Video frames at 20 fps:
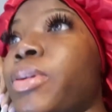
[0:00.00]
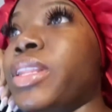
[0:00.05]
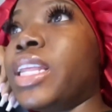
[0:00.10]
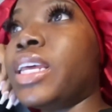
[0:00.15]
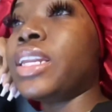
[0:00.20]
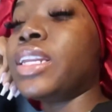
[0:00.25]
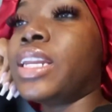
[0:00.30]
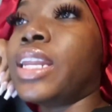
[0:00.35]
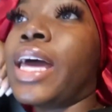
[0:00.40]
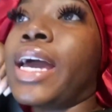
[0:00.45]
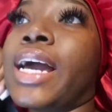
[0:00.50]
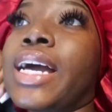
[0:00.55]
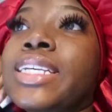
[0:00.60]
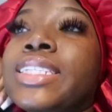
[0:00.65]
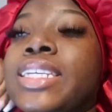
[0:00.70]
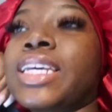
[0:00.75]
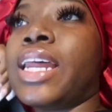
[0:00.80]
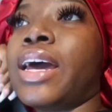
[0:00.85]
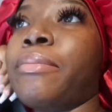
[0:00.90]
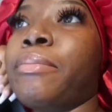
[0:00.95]
But then like I
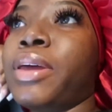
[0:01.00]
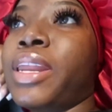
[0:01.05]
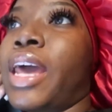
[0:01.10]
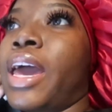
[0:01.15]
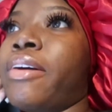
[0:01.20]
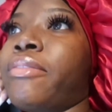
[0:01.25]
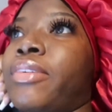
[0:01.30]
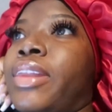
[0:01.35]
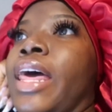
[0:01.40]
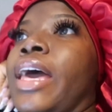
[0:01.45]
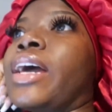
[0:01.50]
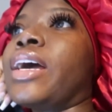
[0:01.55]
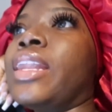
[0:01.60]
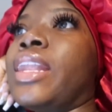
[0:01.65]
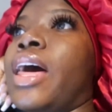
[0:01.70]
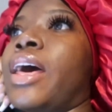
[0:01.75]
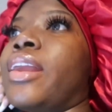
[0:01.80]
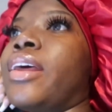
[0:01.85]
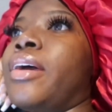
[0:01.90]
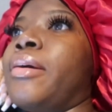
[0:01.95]
said, I've been having like a
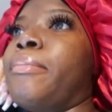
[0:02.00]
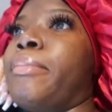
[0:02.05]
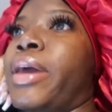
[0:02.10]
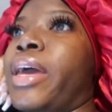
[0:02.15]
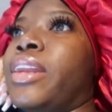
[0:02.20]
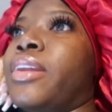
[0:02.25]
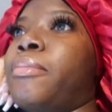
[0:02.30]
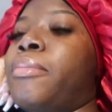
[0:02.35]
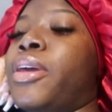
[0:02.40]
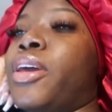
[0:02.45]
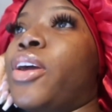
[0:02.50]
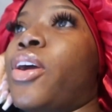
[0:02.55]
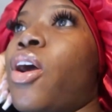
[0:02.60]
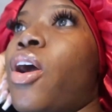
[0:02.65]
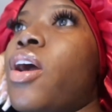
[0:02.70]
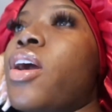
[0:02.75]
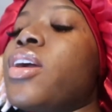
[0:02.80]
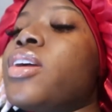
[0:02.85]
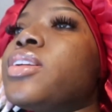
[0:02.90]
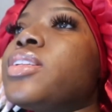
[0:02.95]
lot of abandonment
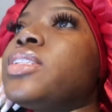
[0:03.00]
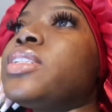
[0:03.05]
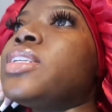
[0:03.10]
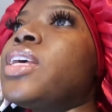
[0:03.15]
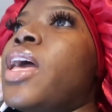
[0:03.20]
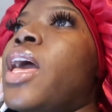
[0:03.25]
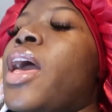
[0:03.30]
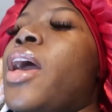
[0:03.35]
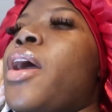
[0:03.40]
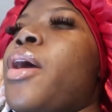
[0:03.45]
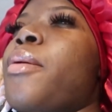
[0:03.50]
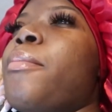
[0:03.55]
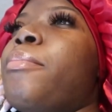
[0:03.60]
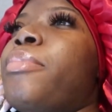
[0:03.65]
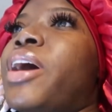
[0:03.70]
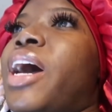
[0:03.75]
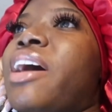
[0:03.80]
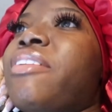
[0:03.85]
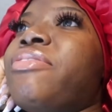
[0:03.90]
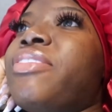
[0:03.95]
carts,
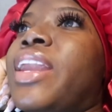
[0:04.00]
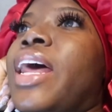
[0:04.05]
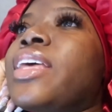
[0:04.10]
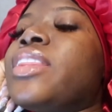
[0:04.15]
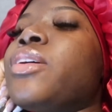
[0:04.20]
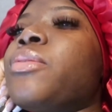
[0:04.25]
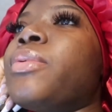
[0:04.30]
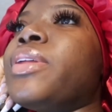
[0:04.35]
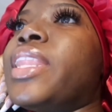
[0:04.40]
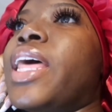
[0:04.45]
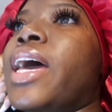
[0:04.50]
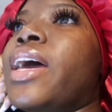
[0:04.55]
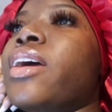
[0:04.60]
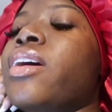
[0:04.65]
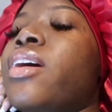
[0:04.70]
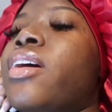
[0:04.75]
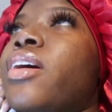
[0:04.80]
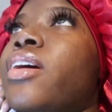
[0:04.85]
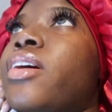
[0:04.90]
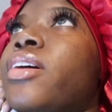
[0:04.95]
but I feel like the one
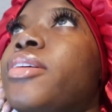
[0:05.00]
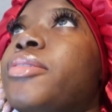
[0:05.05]
that